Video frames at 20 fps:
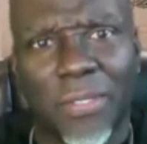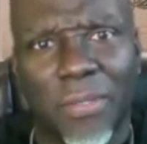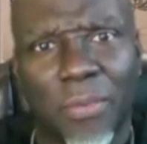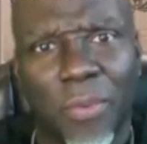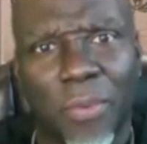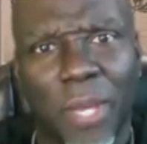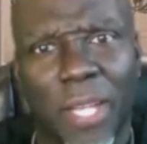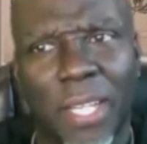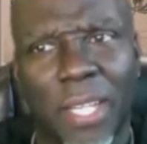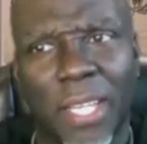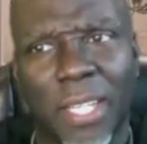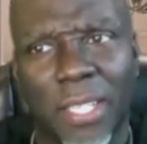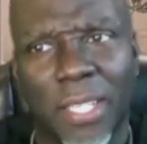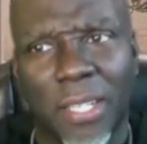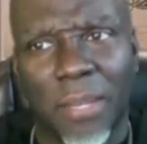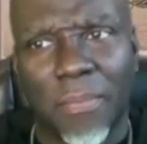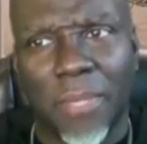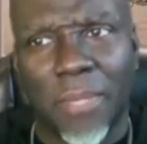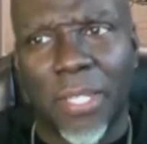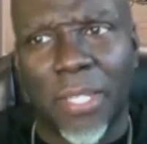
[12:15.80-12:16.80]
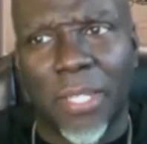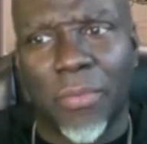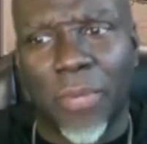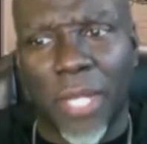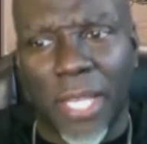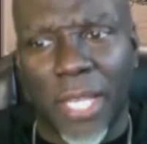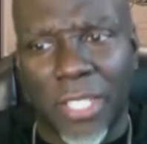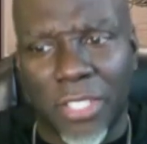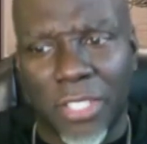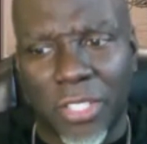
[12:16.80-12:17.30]
when in a committed
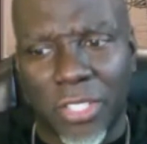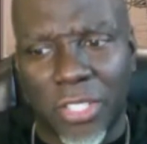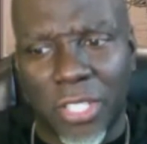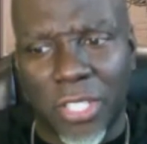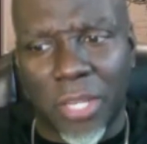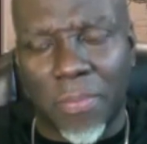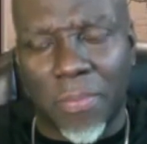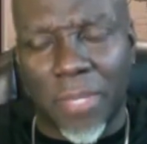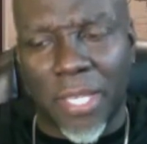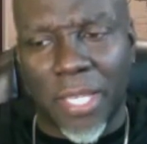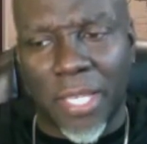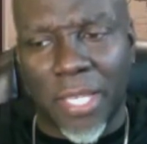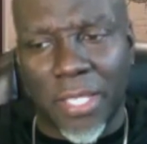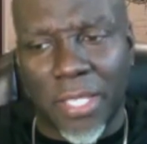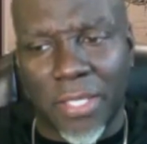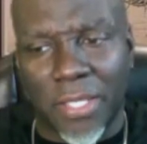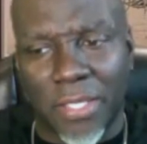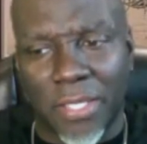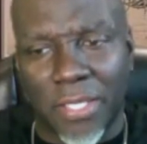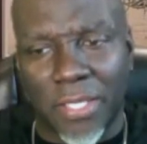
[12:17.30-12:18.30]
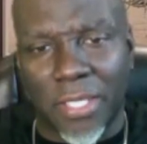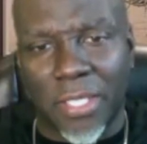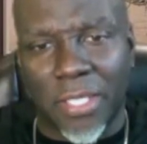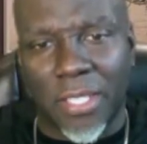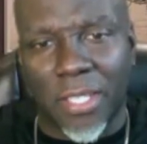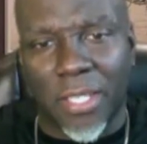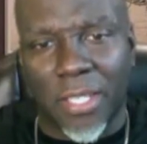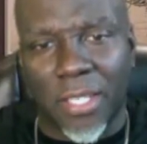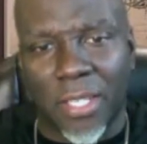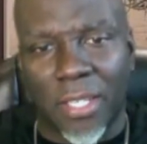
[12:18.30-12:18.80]
relationship is
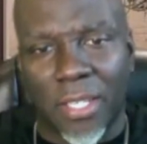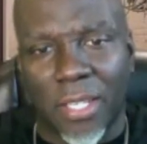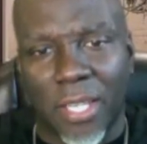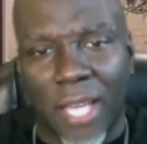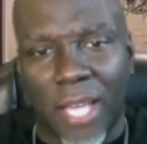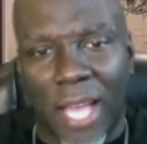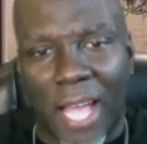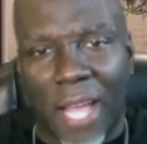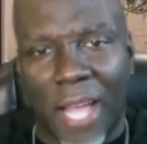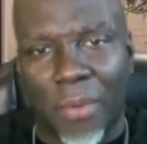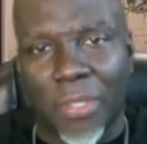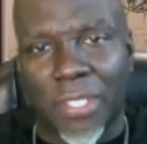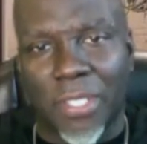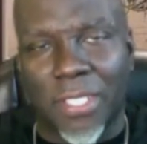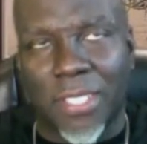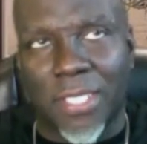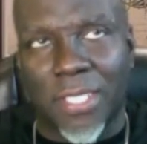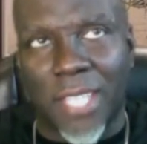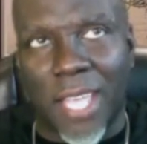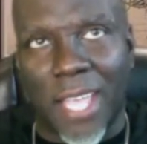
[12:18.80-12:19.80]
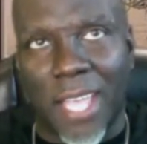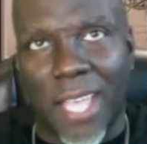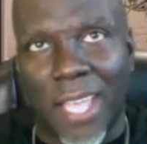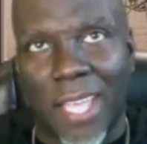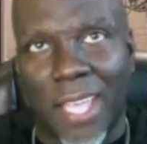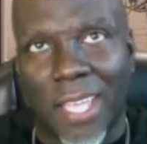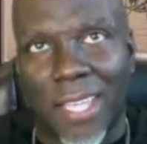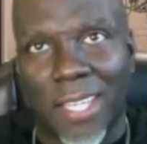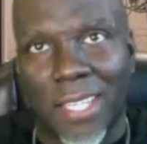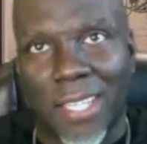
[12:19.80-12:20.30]
i would
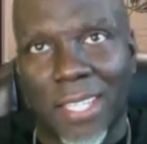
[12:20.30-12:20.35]
say